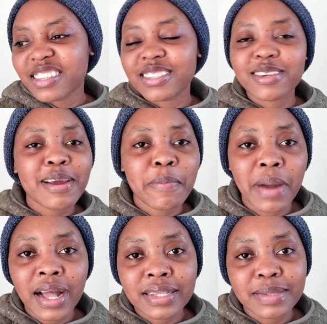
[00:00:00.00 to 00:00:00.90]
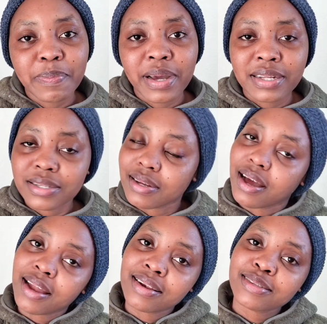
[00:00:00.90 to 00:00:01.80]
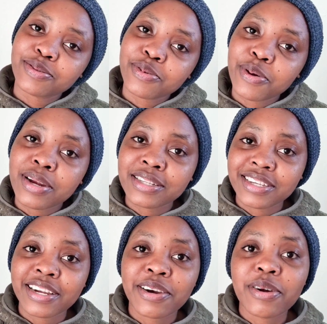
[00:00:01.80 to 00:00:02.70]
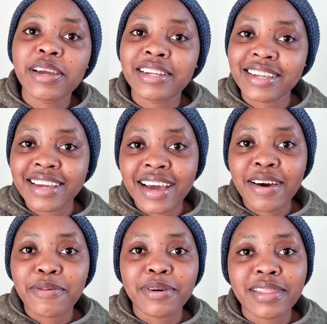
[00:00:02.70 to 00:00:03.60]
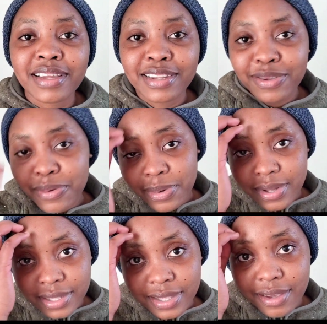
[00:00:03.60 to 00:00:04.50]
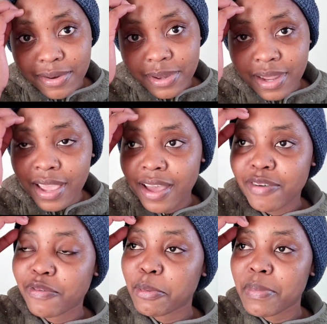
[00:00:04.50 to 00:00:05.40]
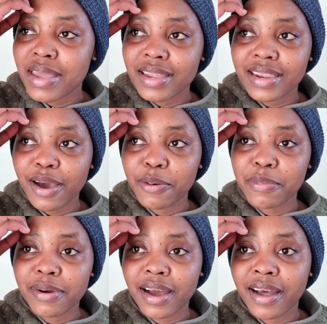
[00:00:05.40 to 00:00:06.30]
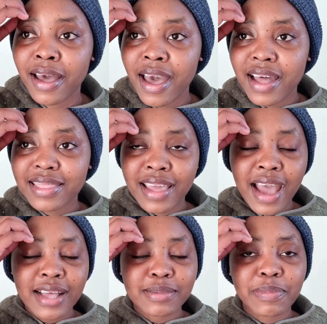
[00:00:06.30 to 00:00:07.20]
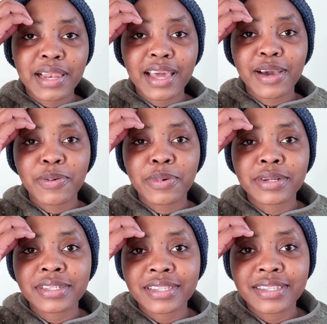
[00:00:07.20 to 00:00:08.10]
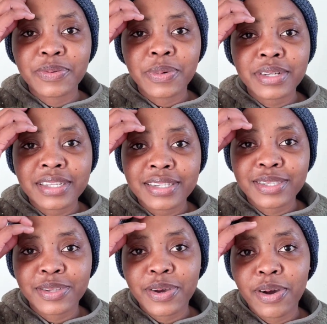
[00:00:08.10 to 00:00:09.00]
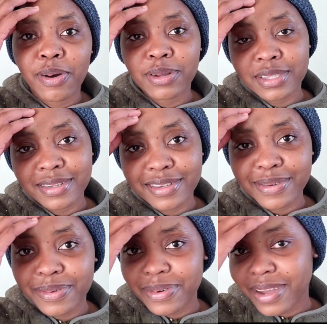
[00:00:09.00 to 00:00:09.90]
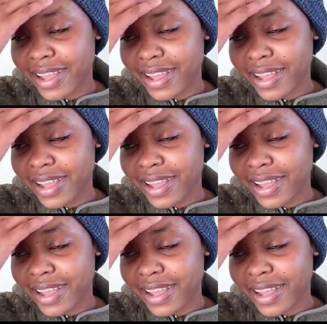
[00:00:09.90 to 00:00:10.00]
It's not a must, but at least ukiona a general idea what they do, it's good. For me, nakumbuka, they asked me like, what does your host do?